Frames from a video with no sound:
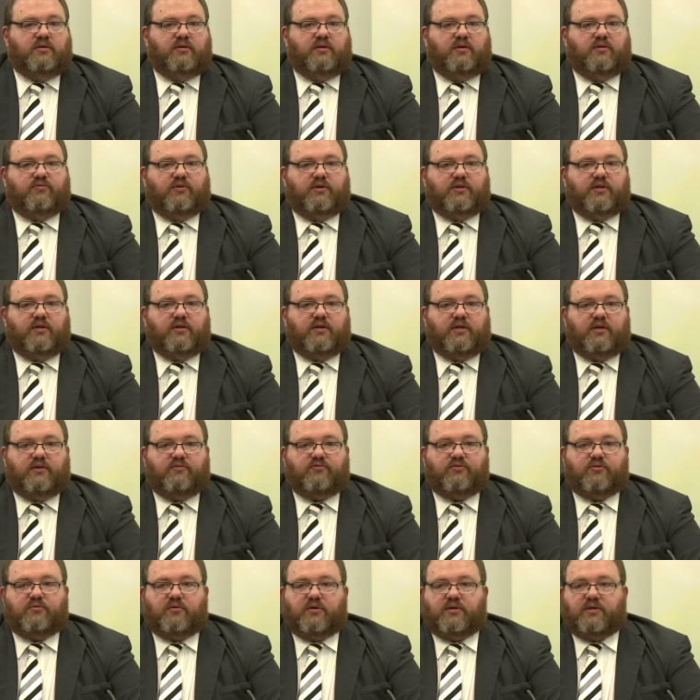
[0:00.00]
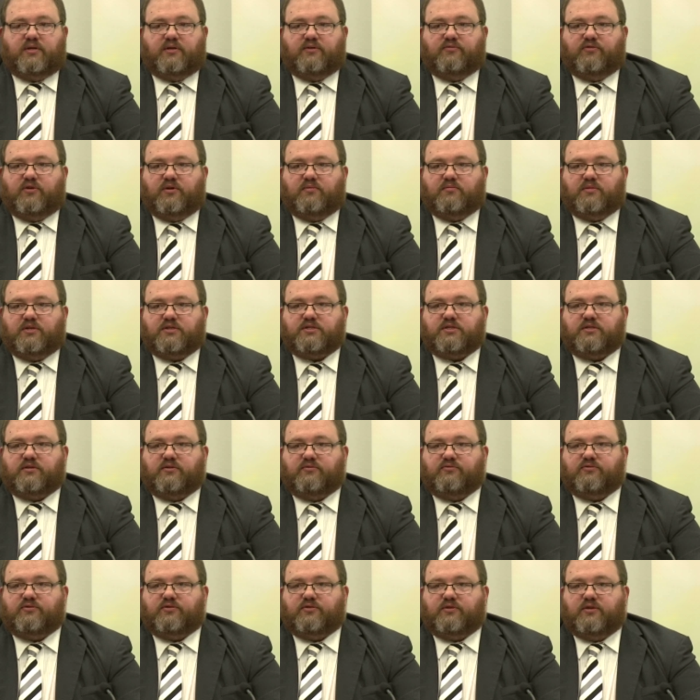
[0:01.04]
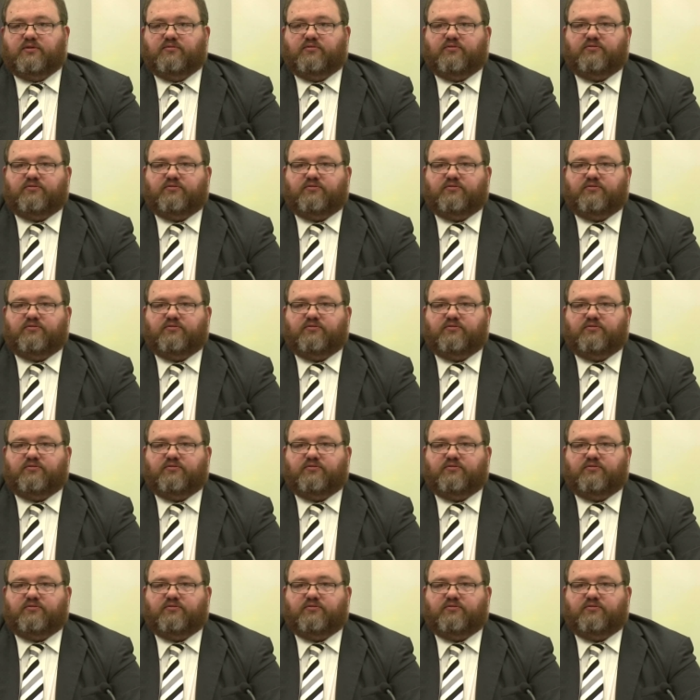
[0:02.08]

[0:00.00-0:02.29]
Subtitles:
If I don't have to identify myself to give